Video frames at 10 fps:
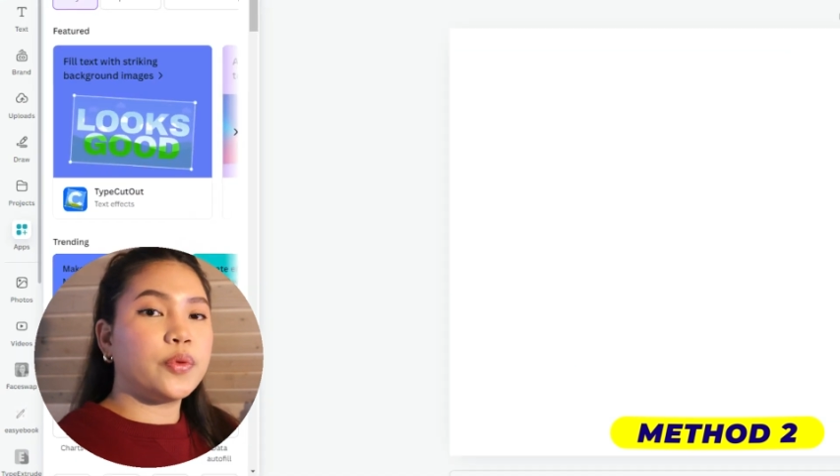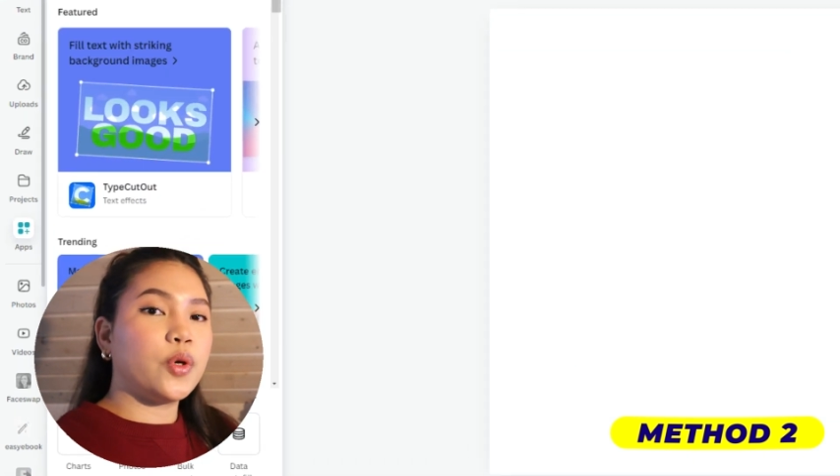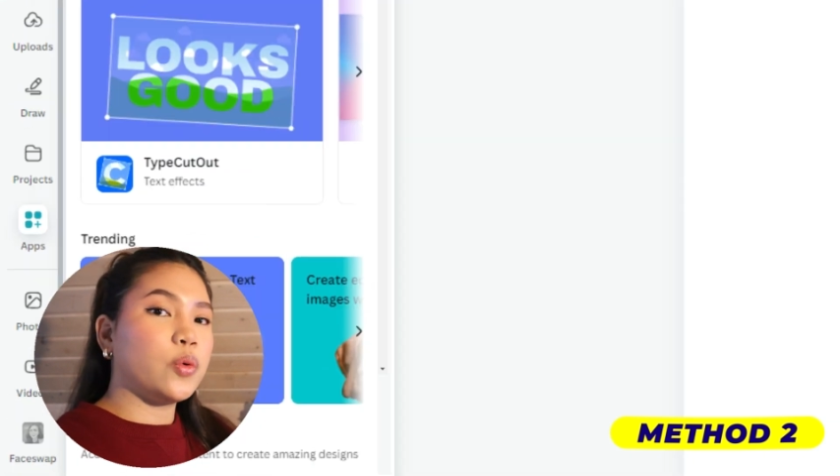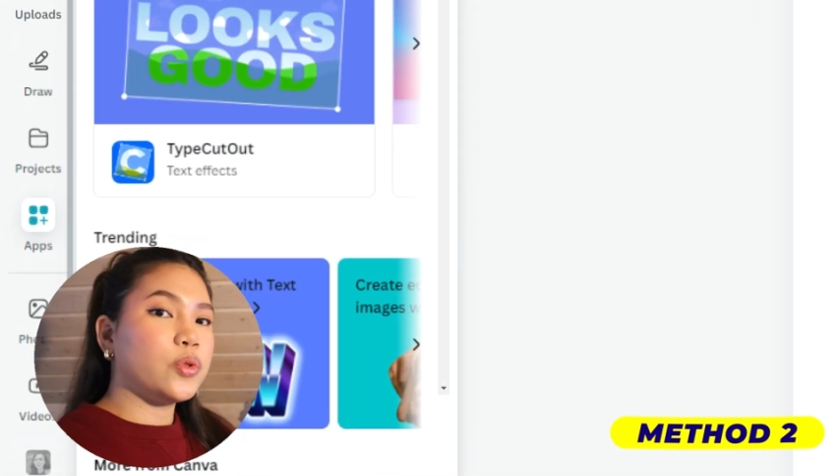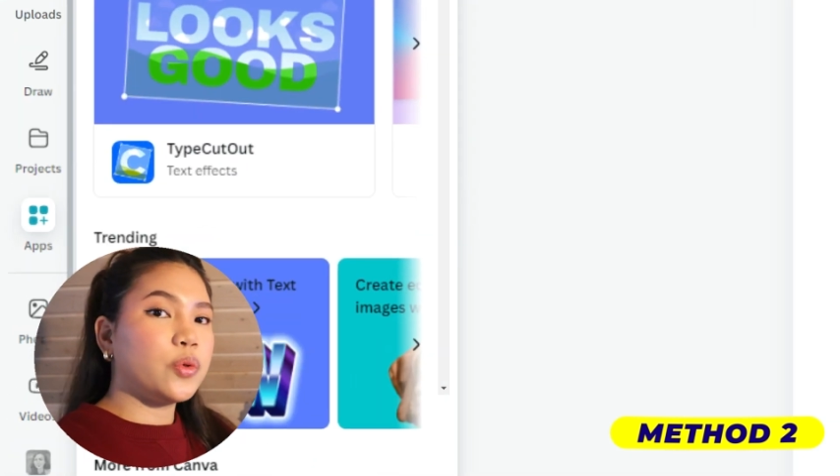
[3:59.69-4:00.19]

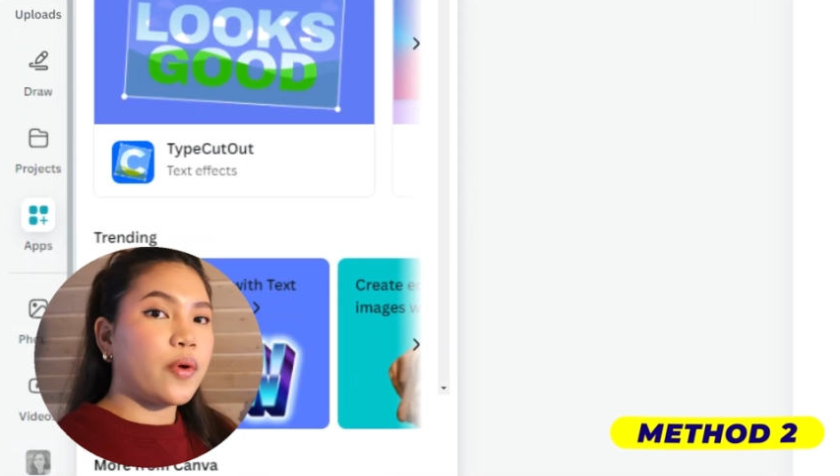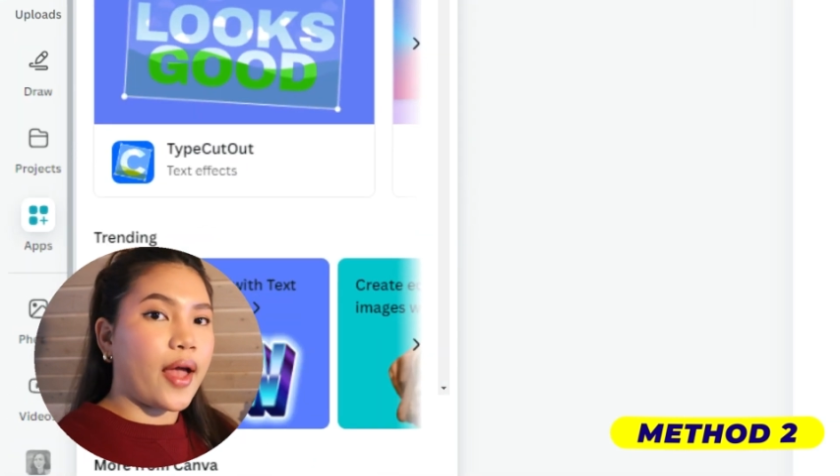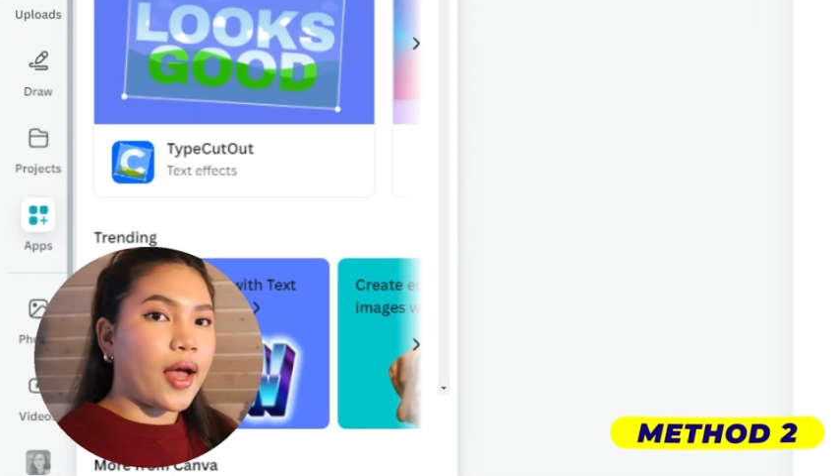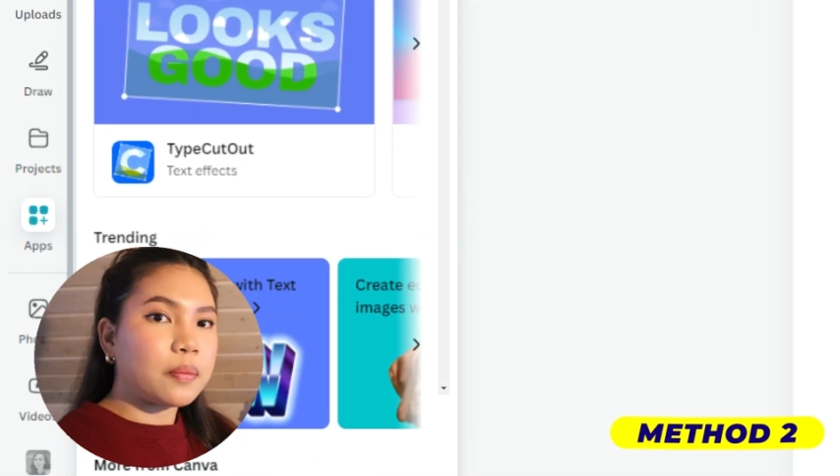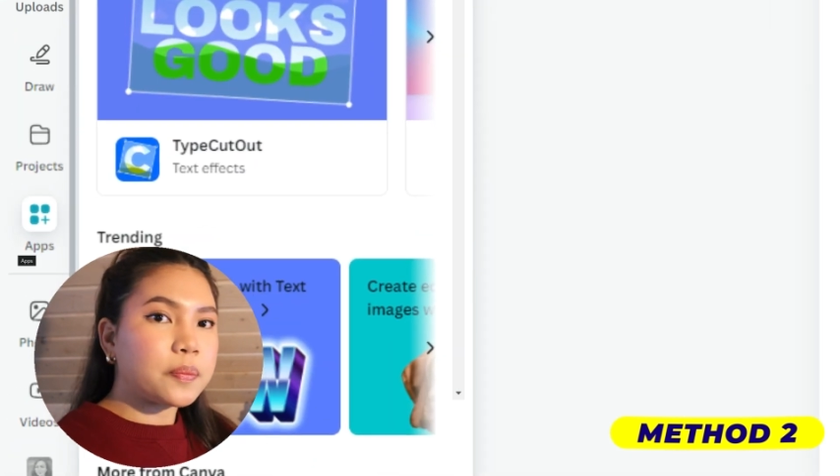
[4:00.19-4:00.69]
go to
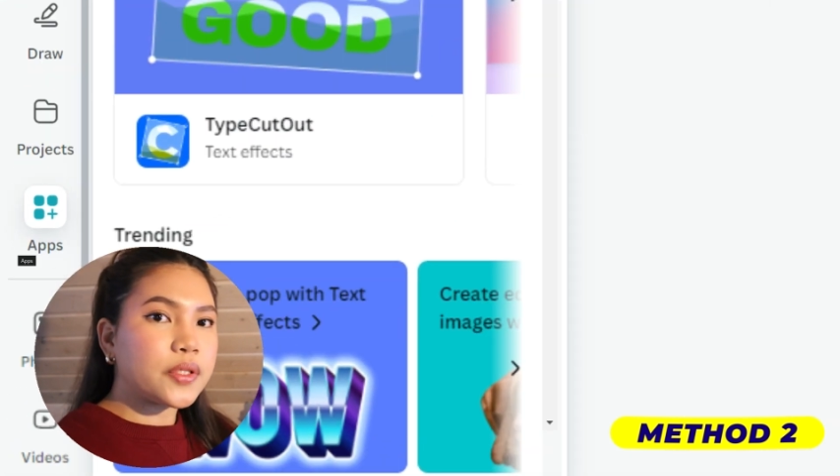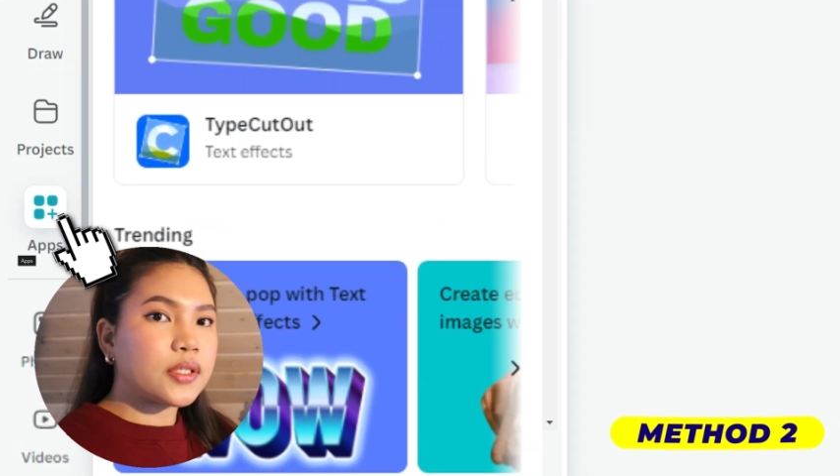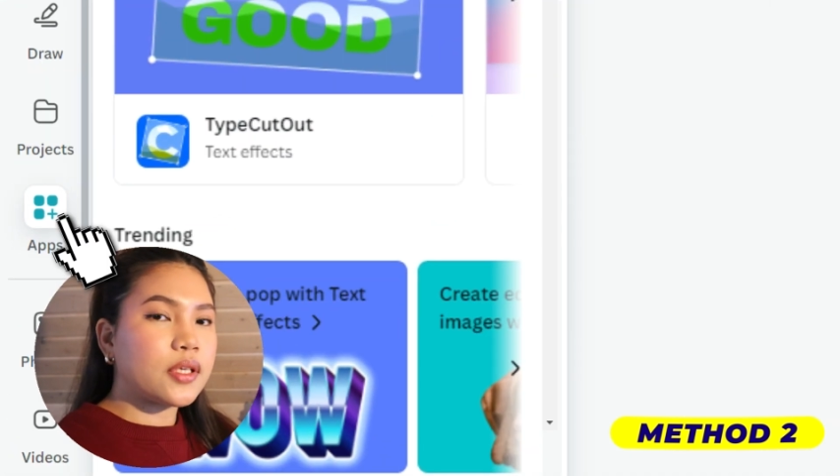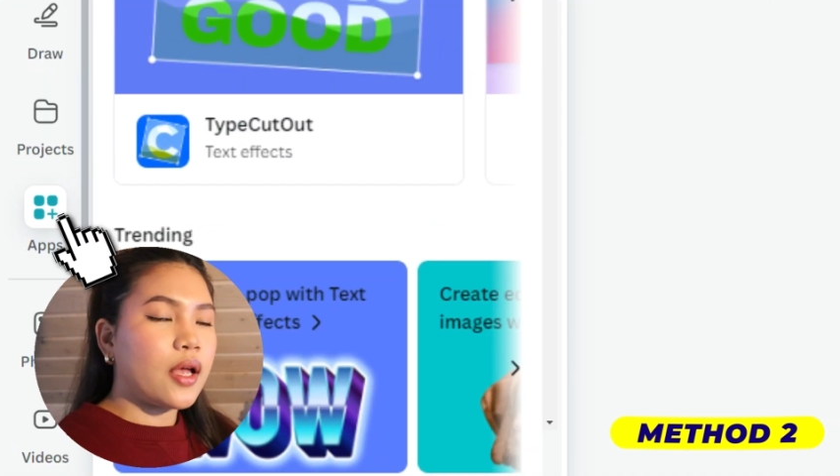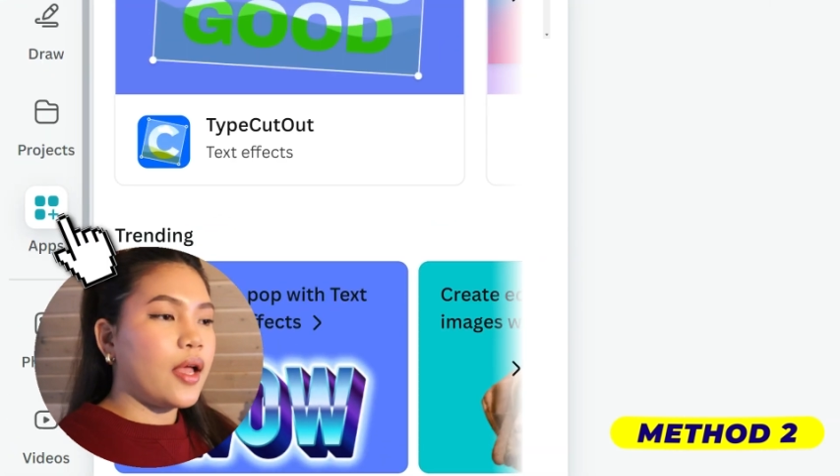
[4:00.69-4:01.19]

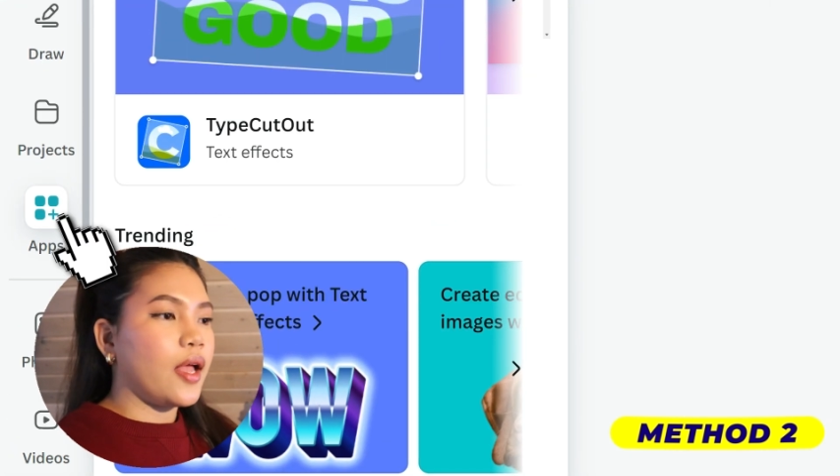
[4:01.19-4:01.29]
apps